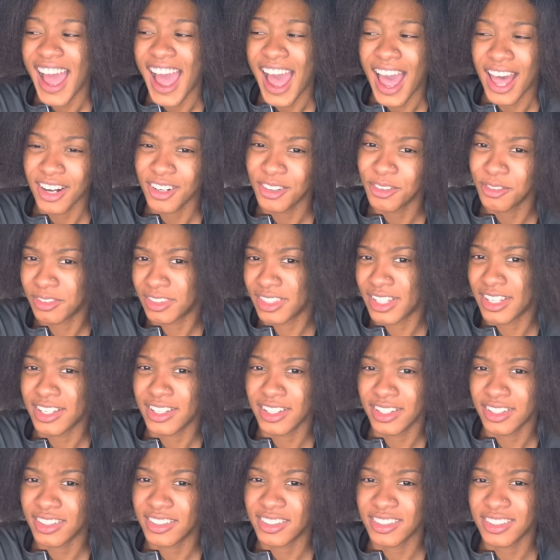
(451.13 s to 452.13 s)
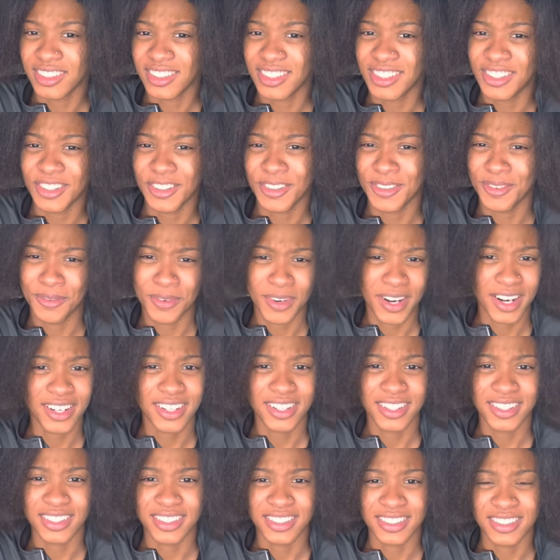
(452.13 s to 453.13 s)
I don't think you're
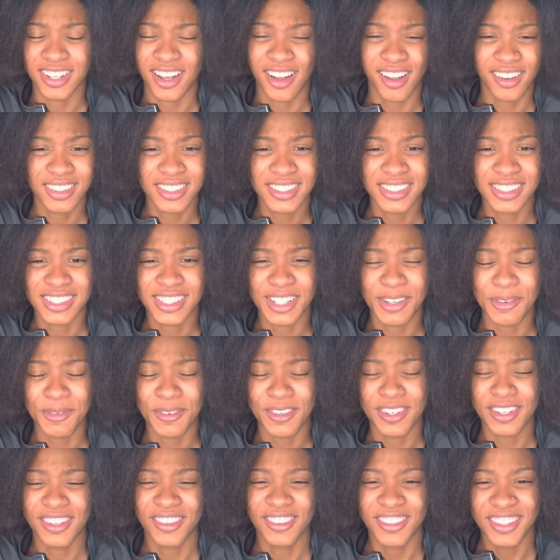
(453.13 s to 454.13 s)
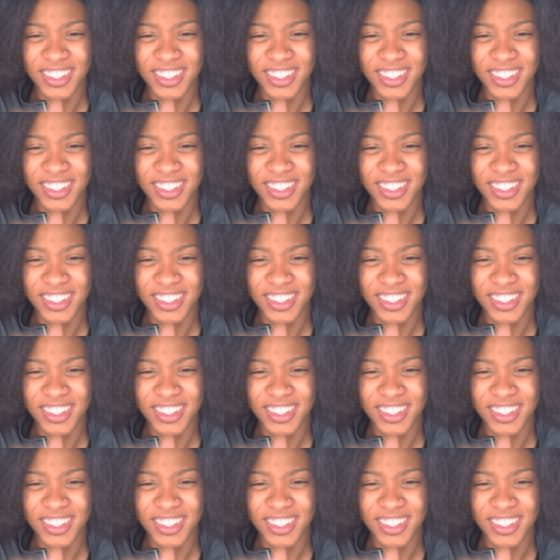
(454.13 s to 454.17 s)
ready to talk to someone new.